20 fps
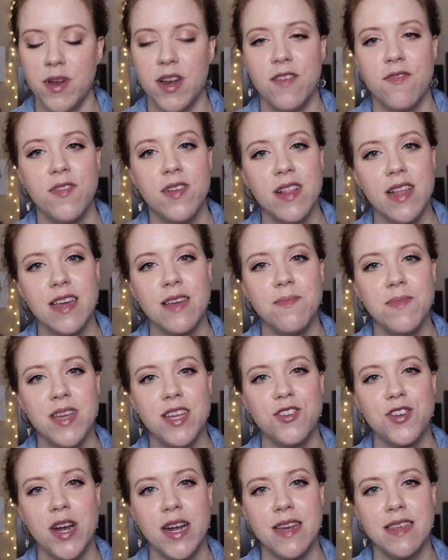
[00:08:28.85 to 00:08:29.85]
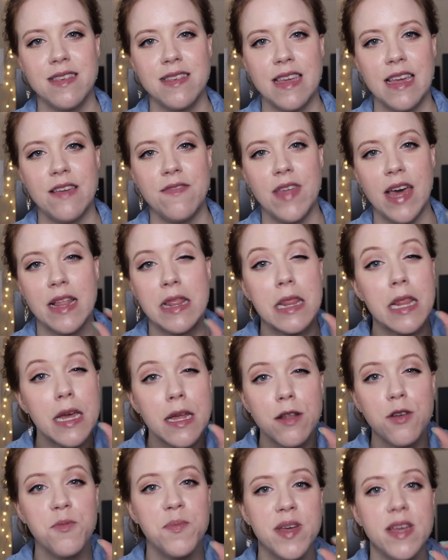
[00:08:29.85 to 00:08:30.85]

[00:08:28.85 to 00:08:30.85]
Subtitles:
but I feel like me trying to save that little